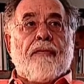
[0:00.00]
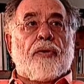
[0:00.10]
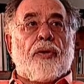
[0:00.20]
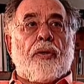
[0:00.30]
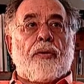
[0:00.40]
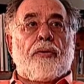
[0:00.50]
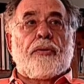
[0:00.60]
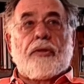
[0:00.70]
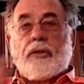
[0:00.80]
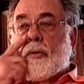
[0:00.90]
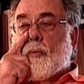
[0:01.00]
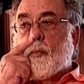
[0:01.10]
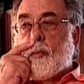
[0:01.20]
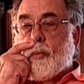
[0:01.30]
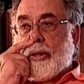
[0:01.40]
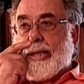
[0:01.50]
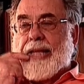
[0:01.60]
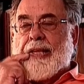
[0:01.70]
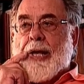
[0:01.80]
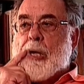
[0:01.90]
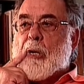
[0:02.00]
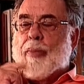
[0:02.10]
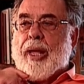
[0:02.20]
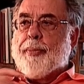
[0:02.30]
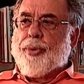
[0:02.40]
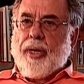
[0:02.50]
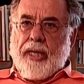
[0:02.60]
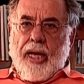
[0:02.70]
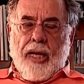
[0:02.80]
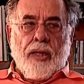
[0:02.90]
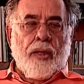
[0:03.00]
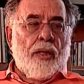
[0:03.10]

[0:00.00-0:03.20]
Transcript: I've learned to just put that down on paper and not